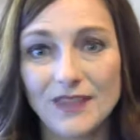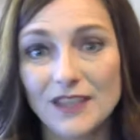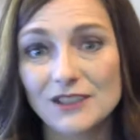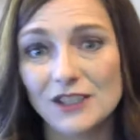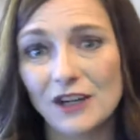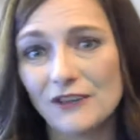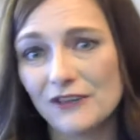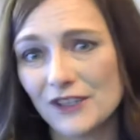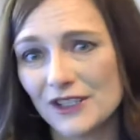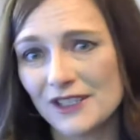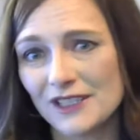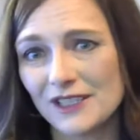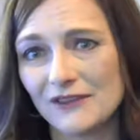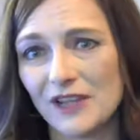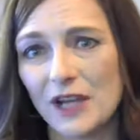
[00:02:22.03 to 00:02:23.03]
So
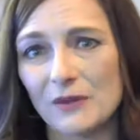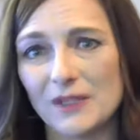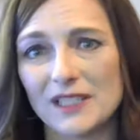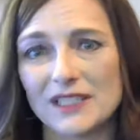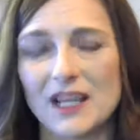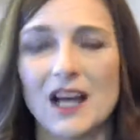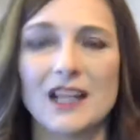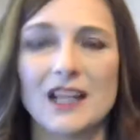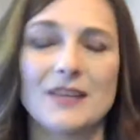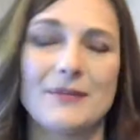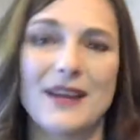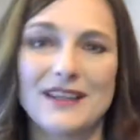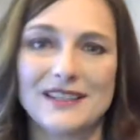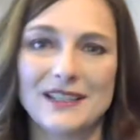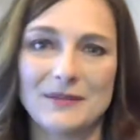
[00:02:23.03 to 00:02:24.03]
first of all, I want to talk
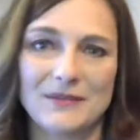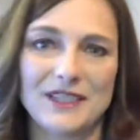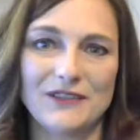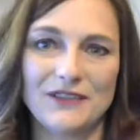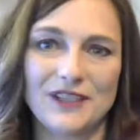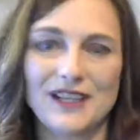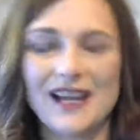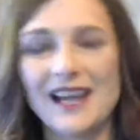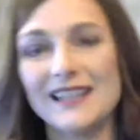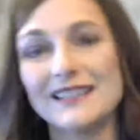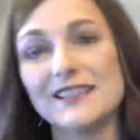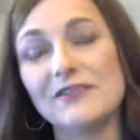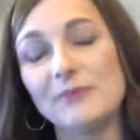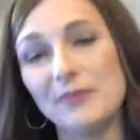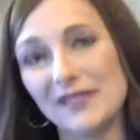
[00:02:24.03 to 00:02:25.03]
about some different kinds
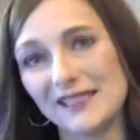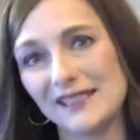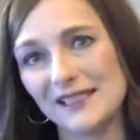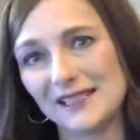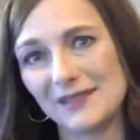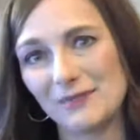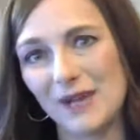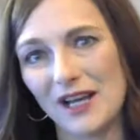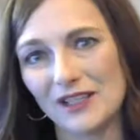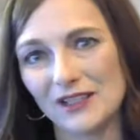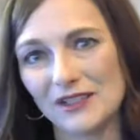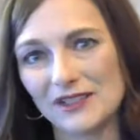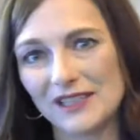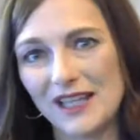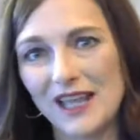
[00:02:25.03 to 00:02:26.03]
of business
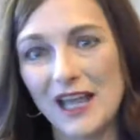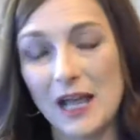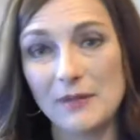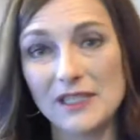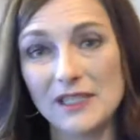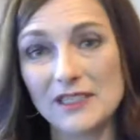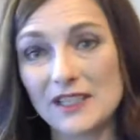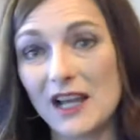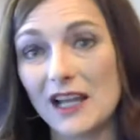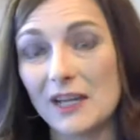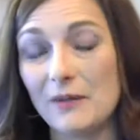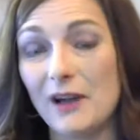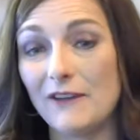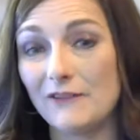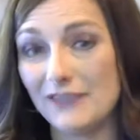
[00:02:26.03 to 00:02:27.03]
models. I'm going to talk
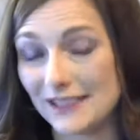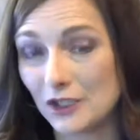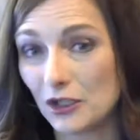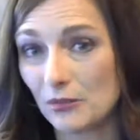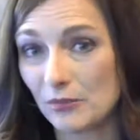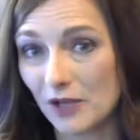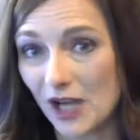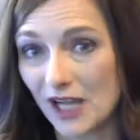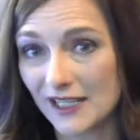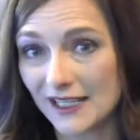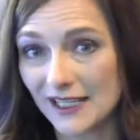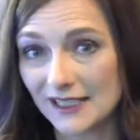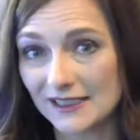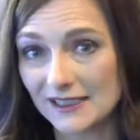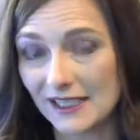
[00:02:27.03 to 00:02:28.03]
about physical
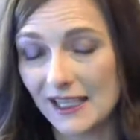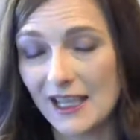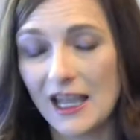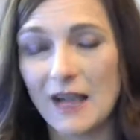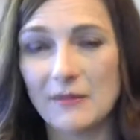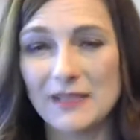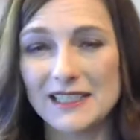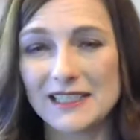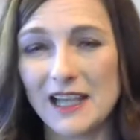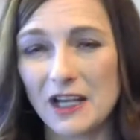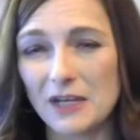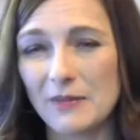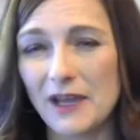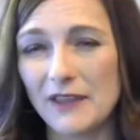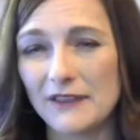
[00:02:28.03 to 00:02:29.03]
products. I'm going to talk
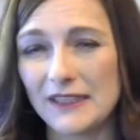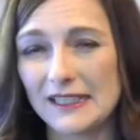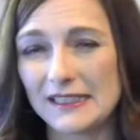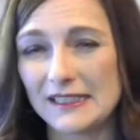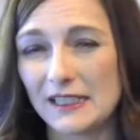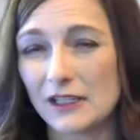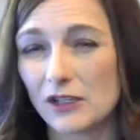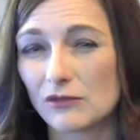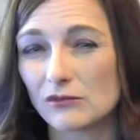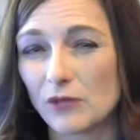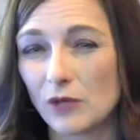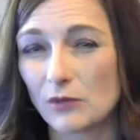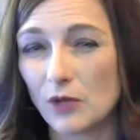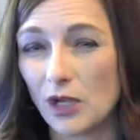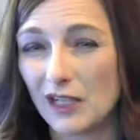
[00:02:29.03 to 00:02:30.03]
about things that are
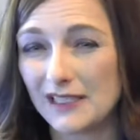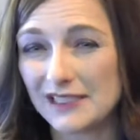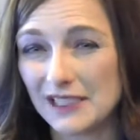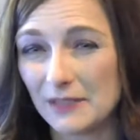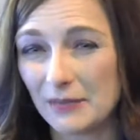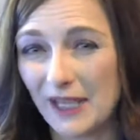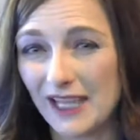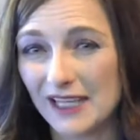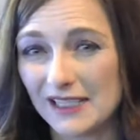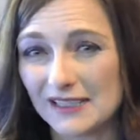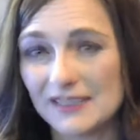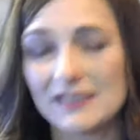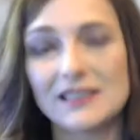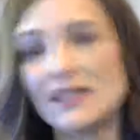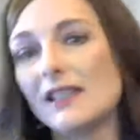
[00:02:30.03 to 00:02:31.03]

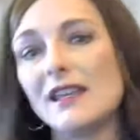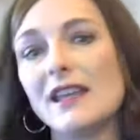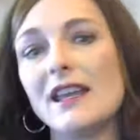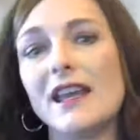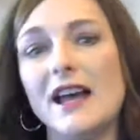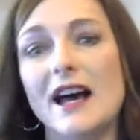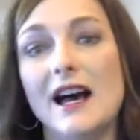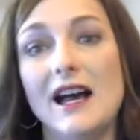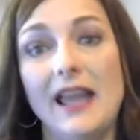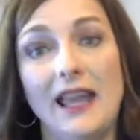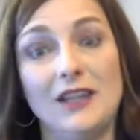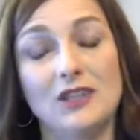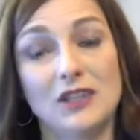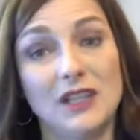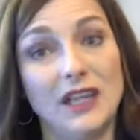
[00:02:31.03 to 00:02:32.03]
royalty-based,
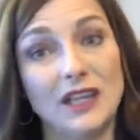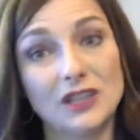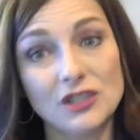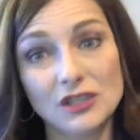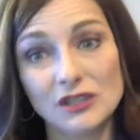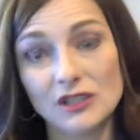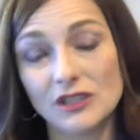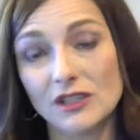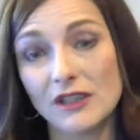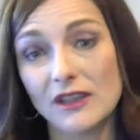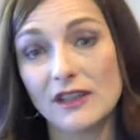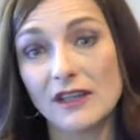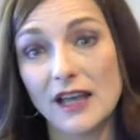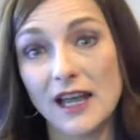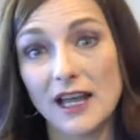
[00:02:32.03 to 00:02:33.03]
educational
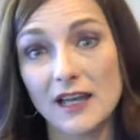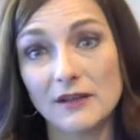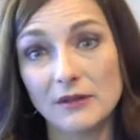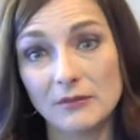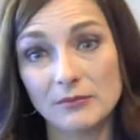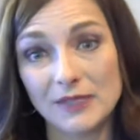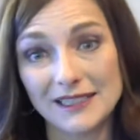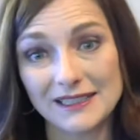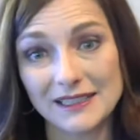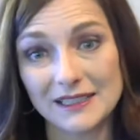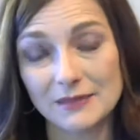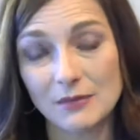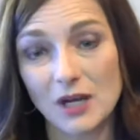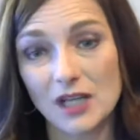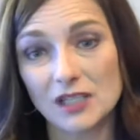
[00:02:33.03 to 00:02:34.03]
business
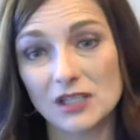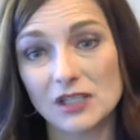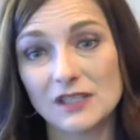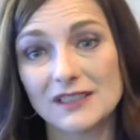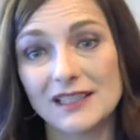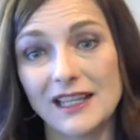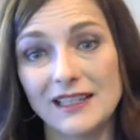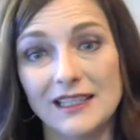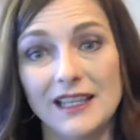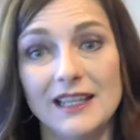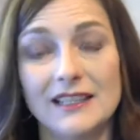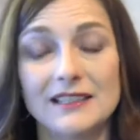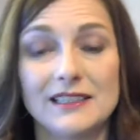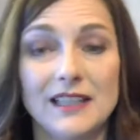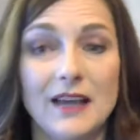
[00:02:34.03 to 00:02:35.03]
models, and then
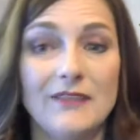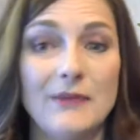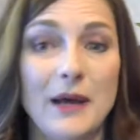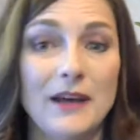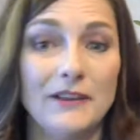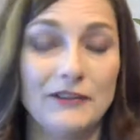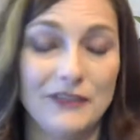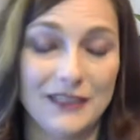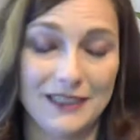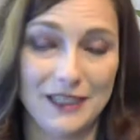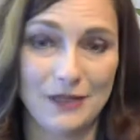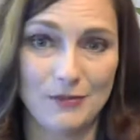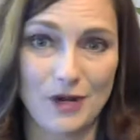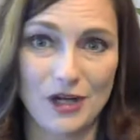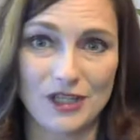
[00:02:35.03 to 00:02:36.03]
about affiliate
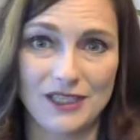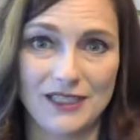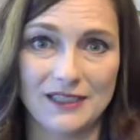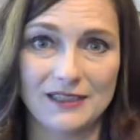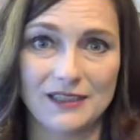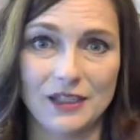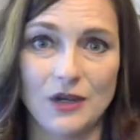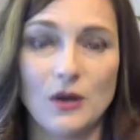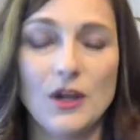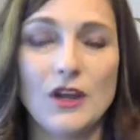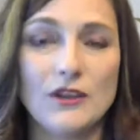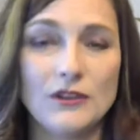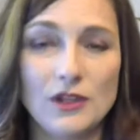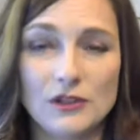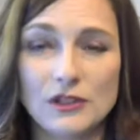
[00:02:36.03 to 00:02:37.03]
marketing. So
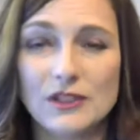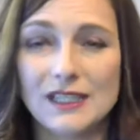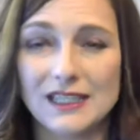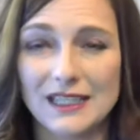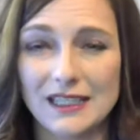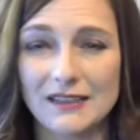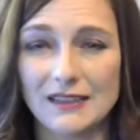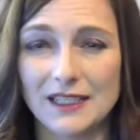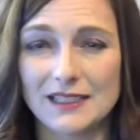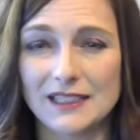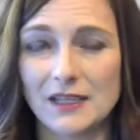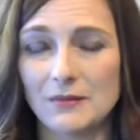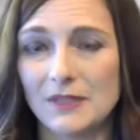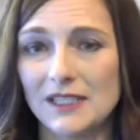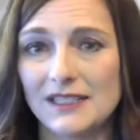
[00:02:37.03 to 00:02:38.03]
those are the key things
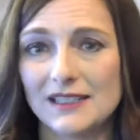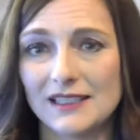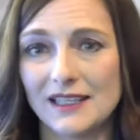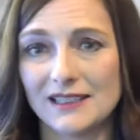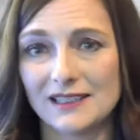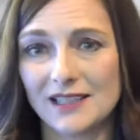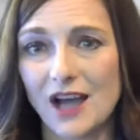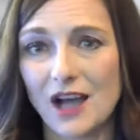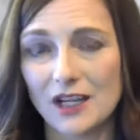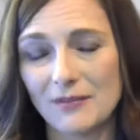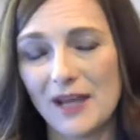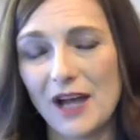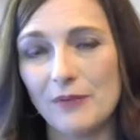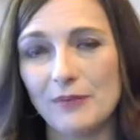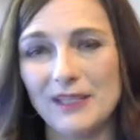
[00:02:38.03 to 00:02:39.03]
I'm going to talk
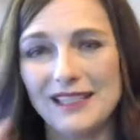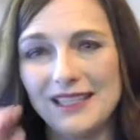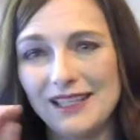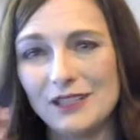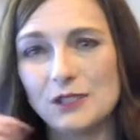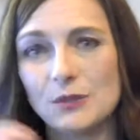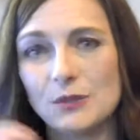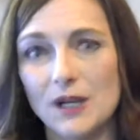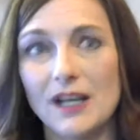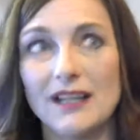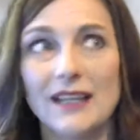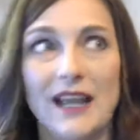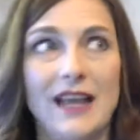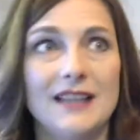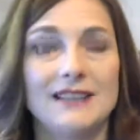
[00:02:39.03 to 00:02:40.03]
about, but each
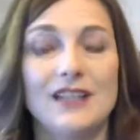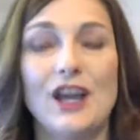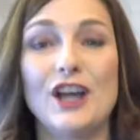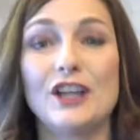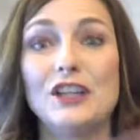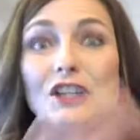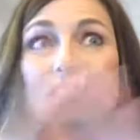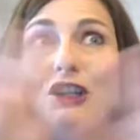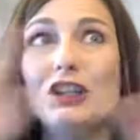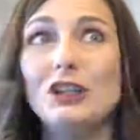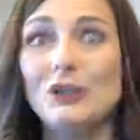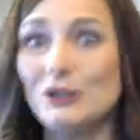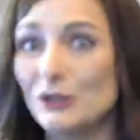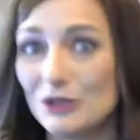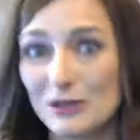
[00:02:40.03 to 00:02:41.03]
one has a
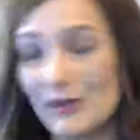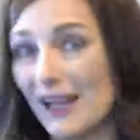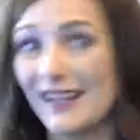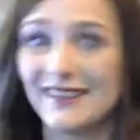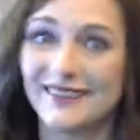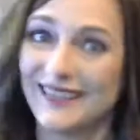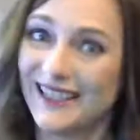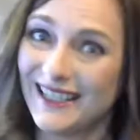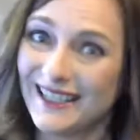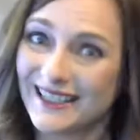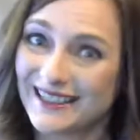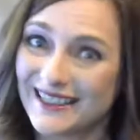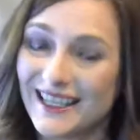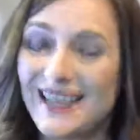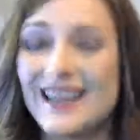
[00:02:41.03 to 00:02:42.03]
huge amount of
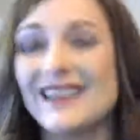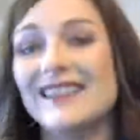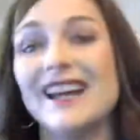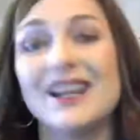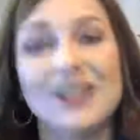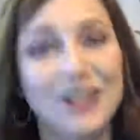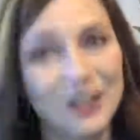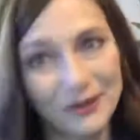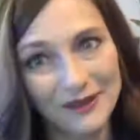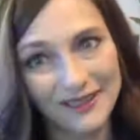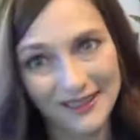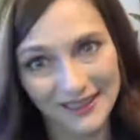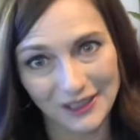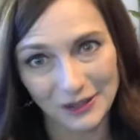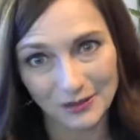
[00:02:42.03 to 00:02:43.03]
things that go
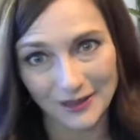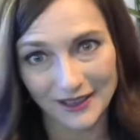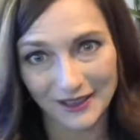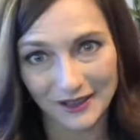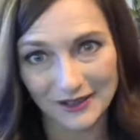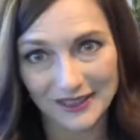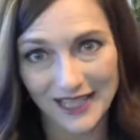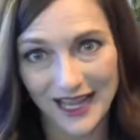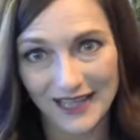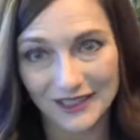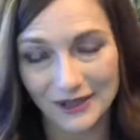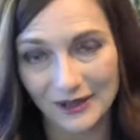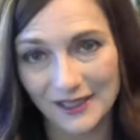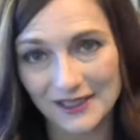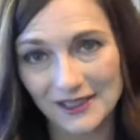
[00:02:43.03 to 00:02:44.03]
within each one of those
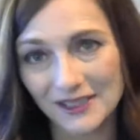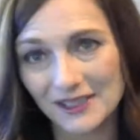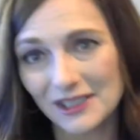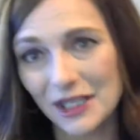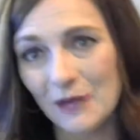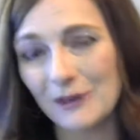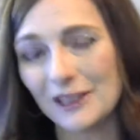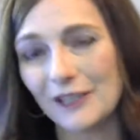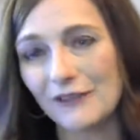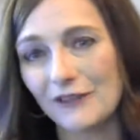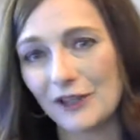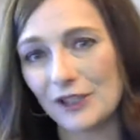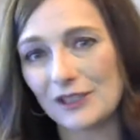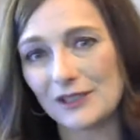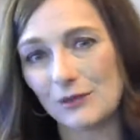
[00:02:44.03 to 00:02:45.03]
categories. So let's start with the
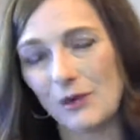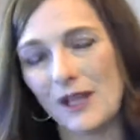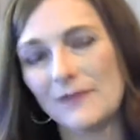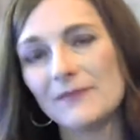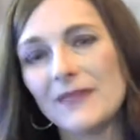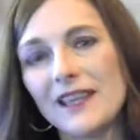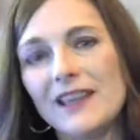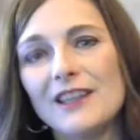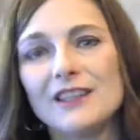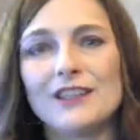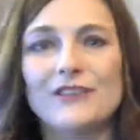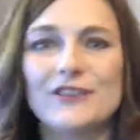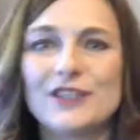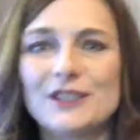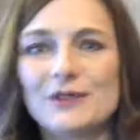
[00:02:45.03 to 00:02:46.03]
first one. The
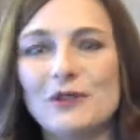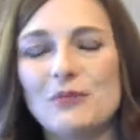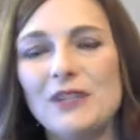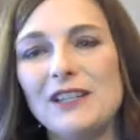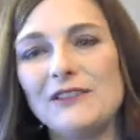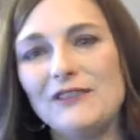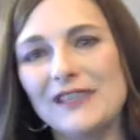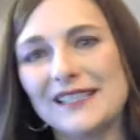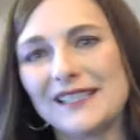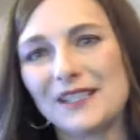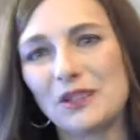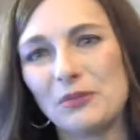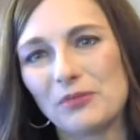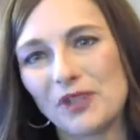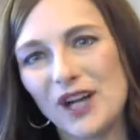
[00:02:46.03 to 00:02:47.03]
first one being
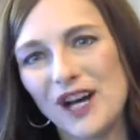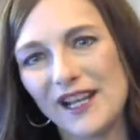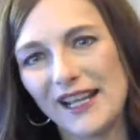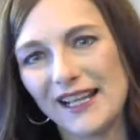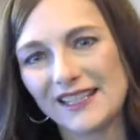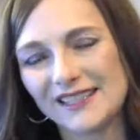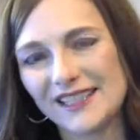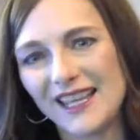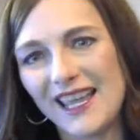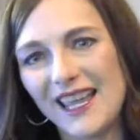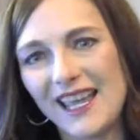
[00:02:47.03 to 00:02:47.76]
physical products.